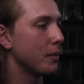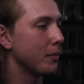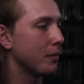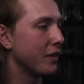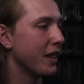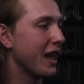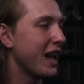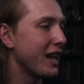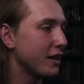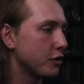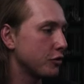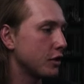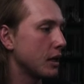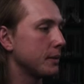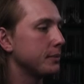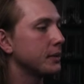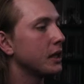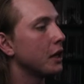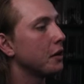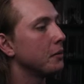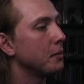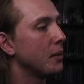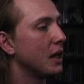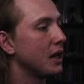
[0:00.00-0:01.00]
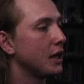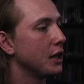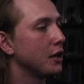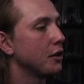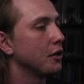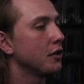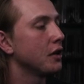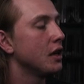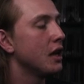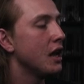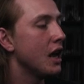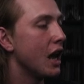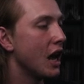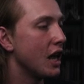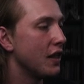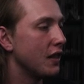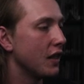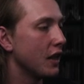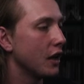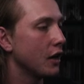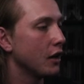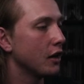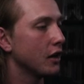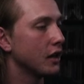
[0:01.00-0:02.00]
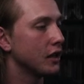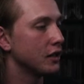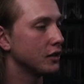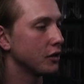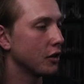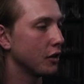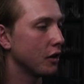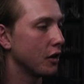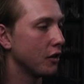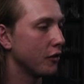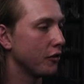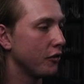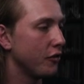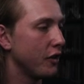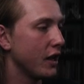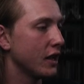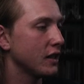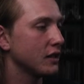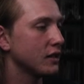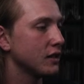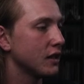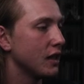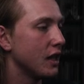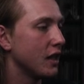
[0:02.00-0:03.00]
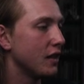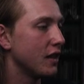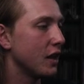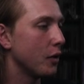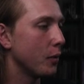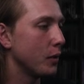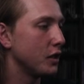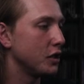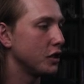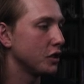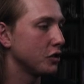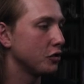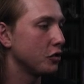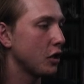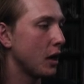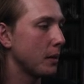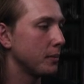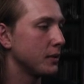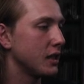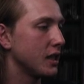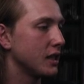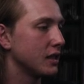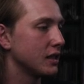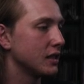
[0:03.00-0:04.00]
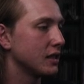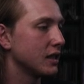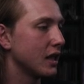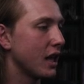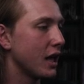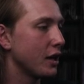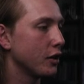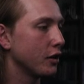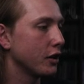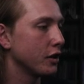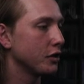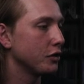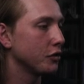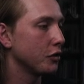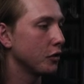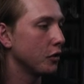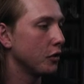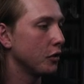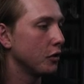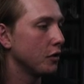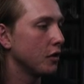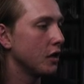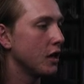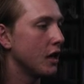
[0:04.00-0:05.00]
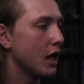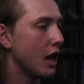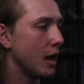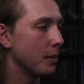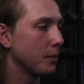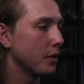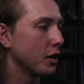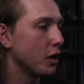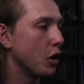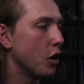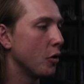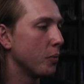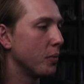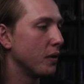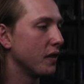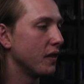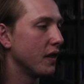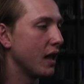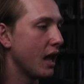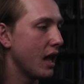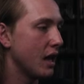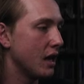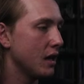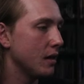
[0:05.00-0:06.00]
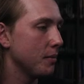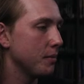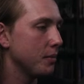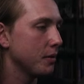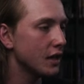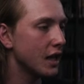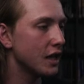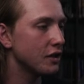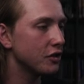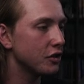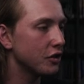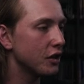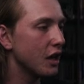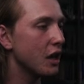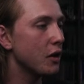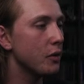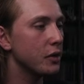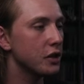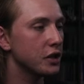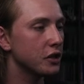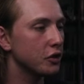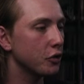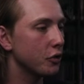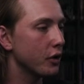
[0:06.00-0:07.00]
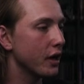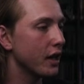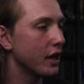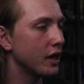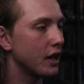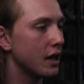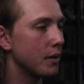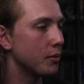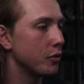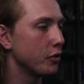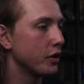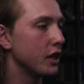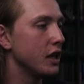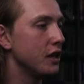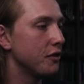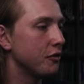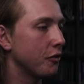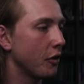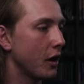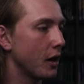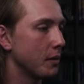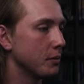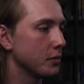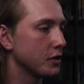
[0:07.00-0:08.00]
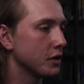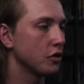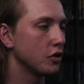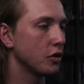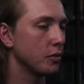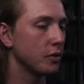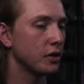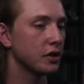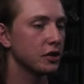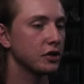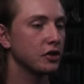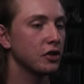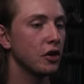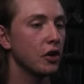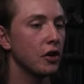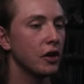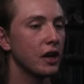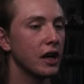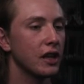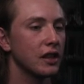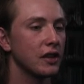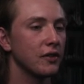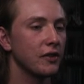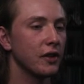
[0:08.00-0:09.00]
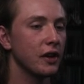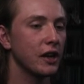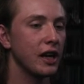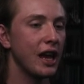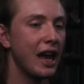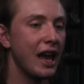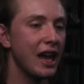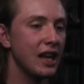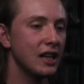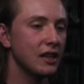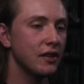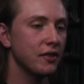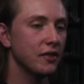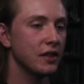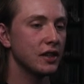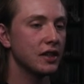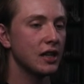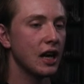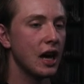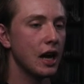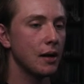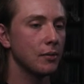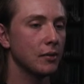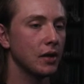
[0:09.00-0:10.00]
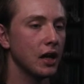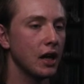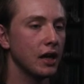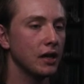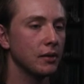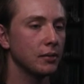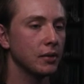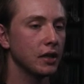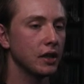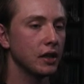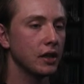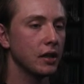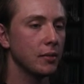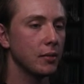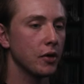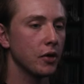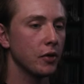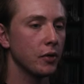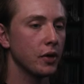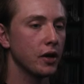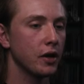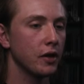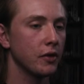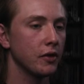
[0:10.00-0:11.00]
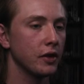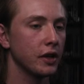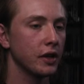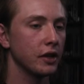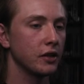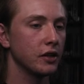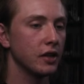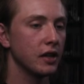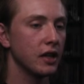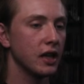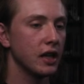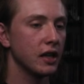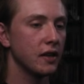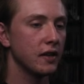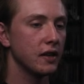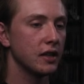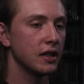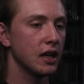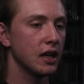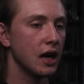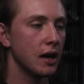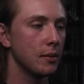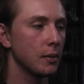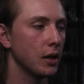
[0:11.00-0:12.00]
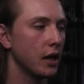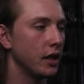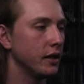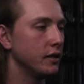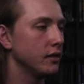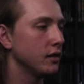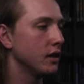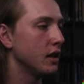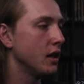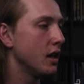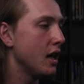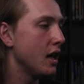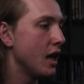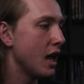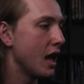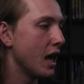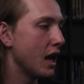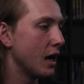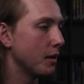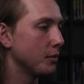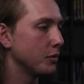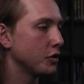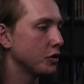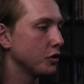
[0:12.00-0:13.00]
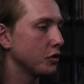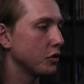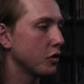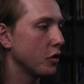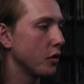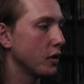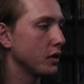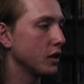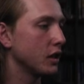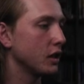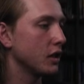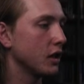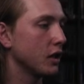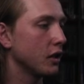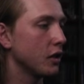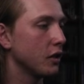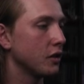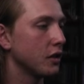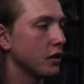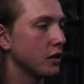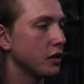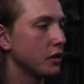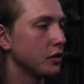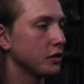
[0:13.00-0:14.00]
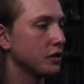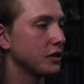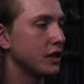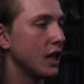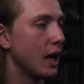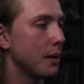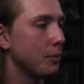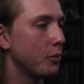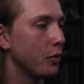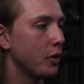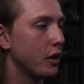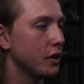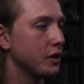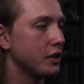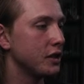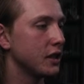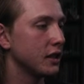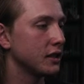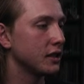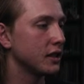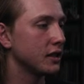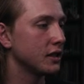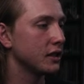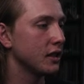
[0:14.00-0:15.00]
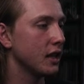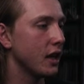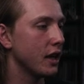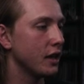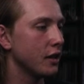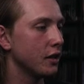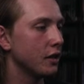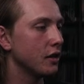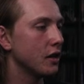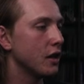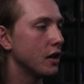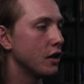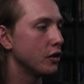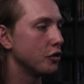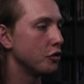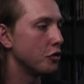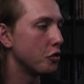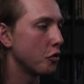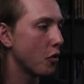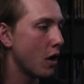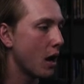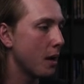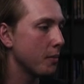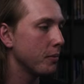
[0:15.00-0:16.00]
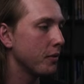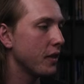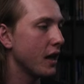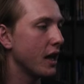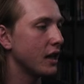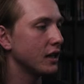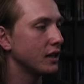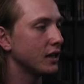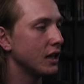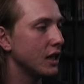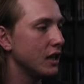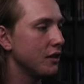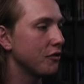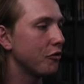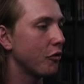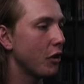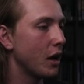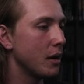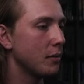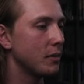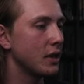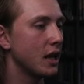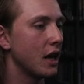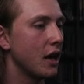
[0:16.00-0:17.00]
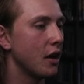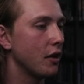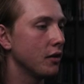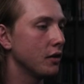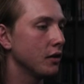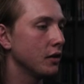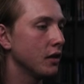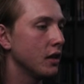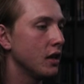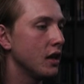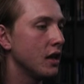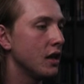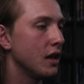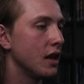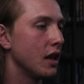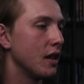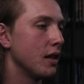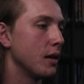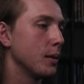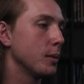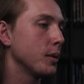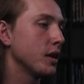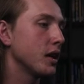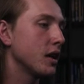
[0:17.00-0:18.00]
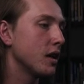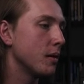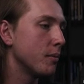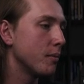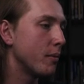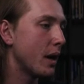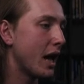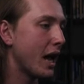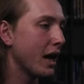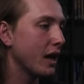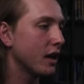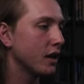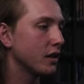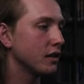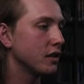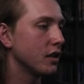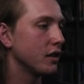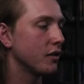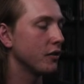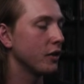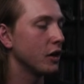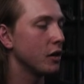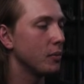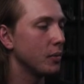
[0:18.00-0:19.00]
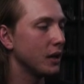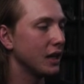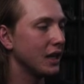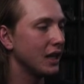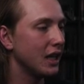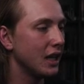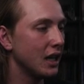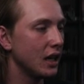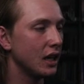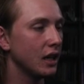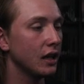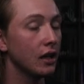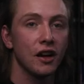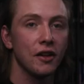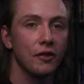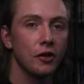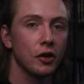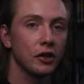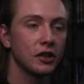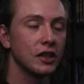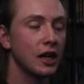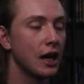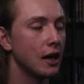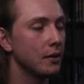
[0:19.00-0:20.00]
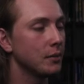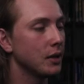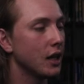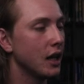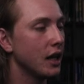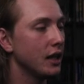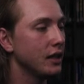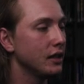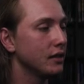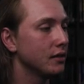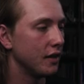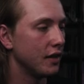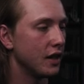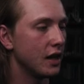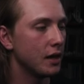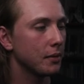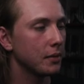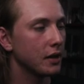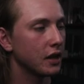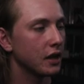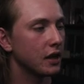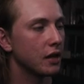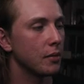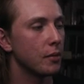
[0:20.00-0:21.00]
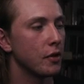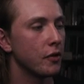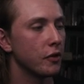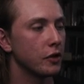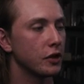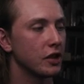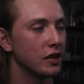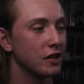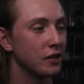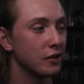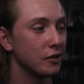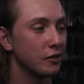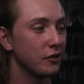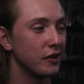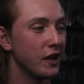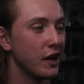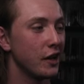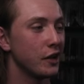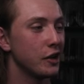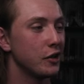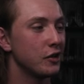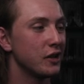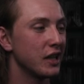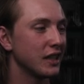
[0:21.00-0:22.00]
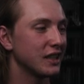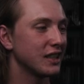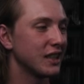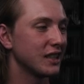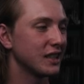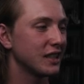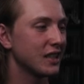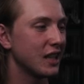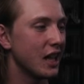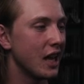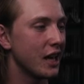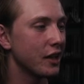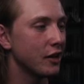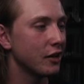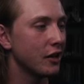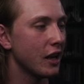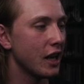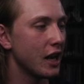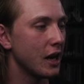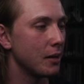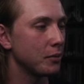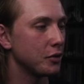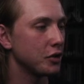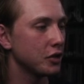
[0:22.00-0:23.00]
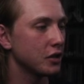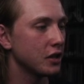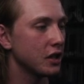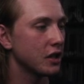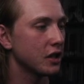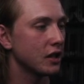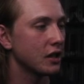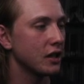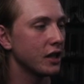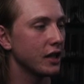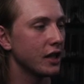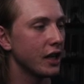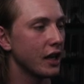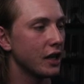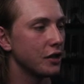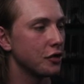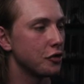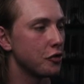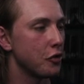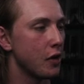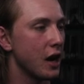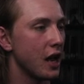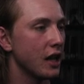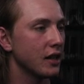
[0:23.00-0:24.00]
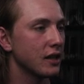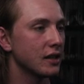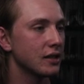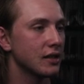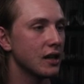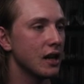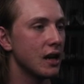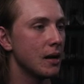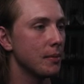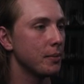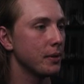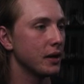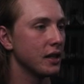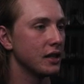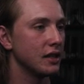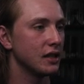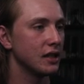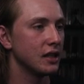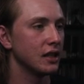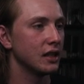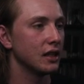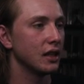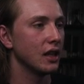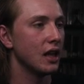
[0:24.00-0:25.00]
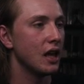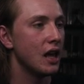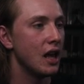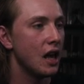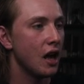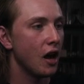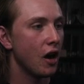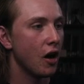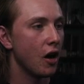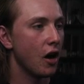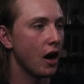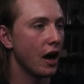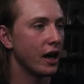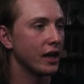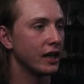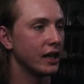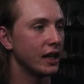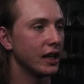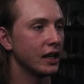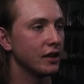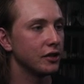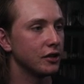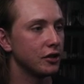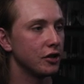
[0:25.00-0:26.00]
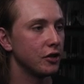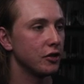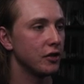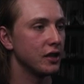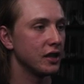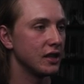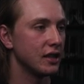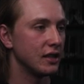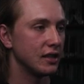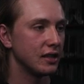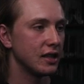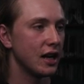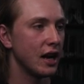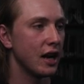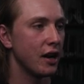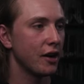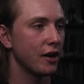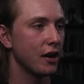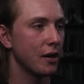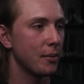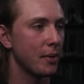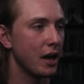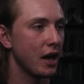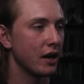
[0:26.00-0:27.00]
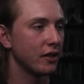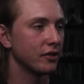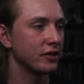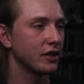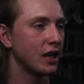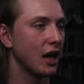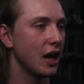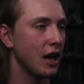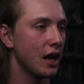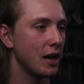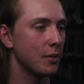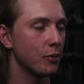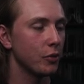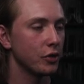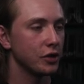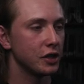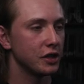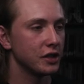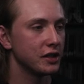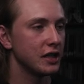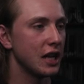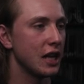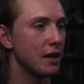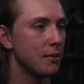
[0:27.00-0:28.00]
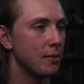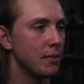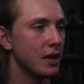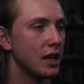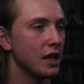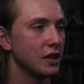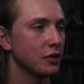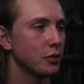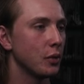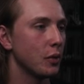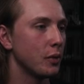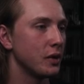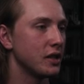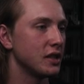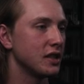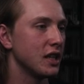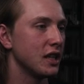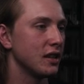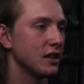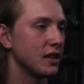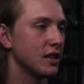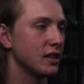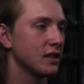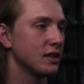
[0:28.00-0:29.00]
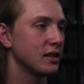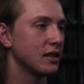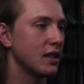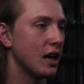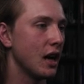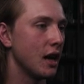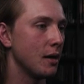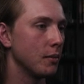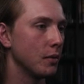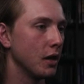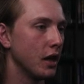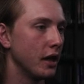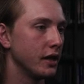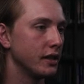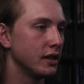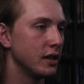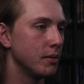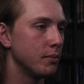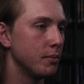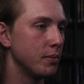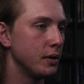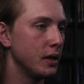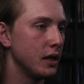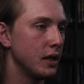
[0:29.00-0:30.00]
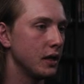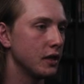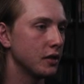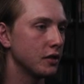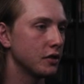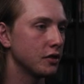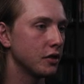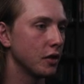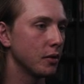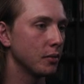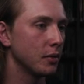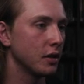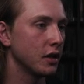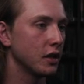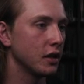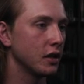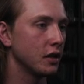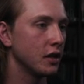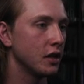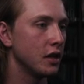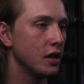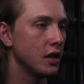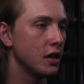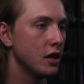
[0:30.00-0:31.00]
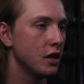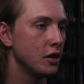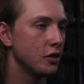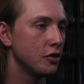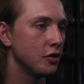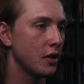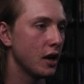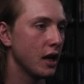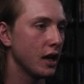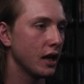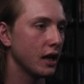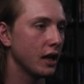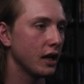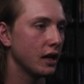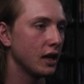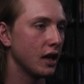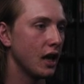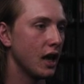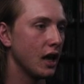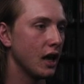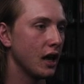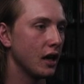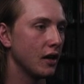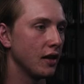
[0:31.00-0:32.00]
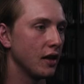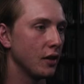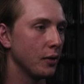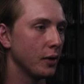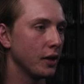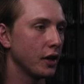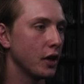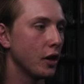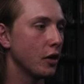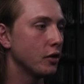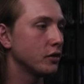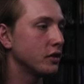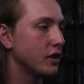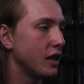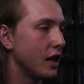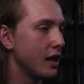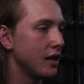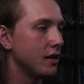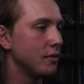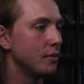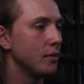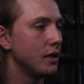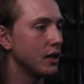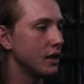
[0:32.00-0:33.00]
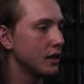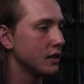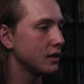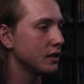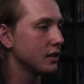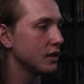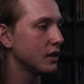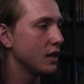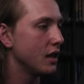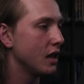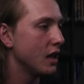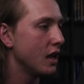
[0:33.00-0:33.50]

up that drop down menu. And there is our effect that we just dropped in, slider control. I'm gonna open that up. And so now we just create a couple keyframes. So I'm gonna start at the very end of the timeline. I'm gonna come all the way over here to the end of the timeline. And I'm just going to click on the little stopwatch next to the slider, drop that keyframe down, and then I'm gonna come back to the very beginning of our timeline. Then I'm gonna come over to the little value next to slider and I'm just gonna click and drag this up until I get to the desired amount of time, which is 10 minutes, what we set this timeline to be. So I'm gonna drag it and there we go, 10 minutes,